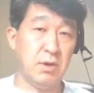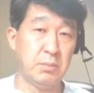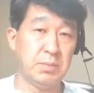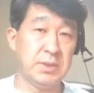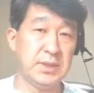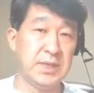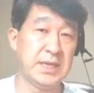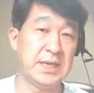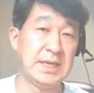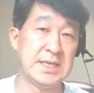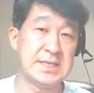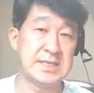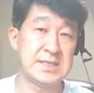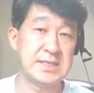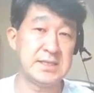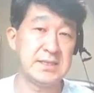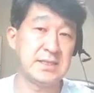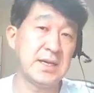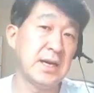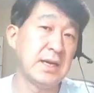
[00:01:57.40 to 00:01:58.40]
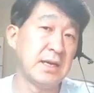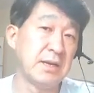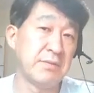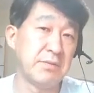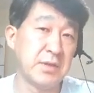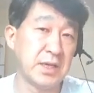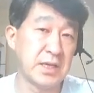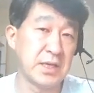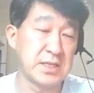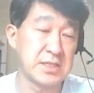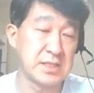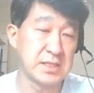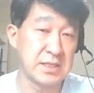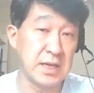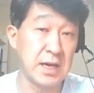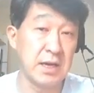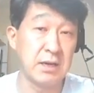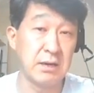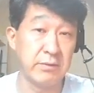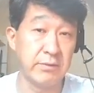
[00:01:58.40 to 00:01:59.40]
playlist kind of thing is
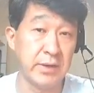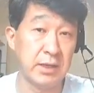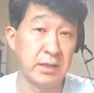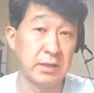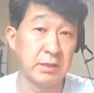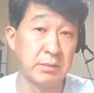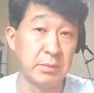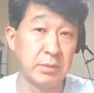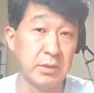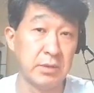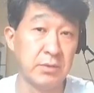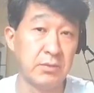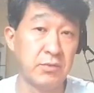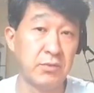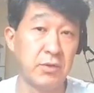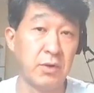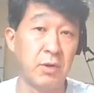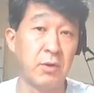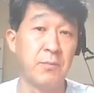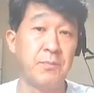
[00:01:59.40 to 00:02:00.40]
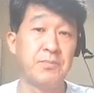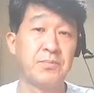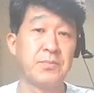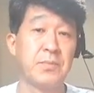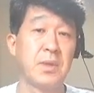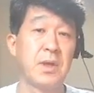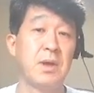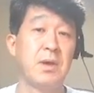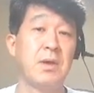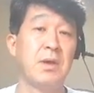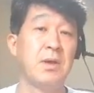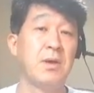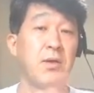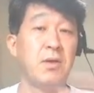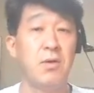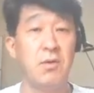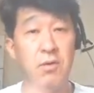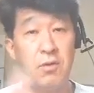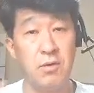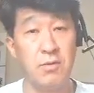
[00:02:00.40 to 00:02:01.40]
not available. So
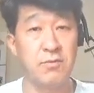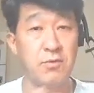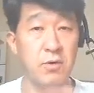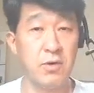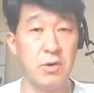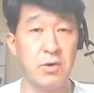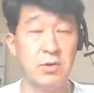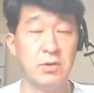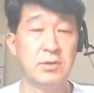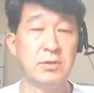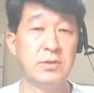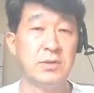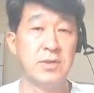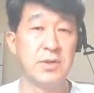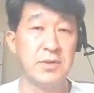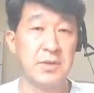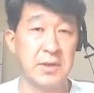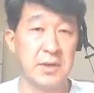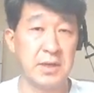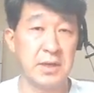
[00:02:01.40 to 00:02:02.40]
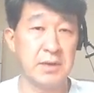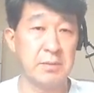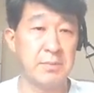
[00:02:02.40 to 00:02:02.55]
overall, thinking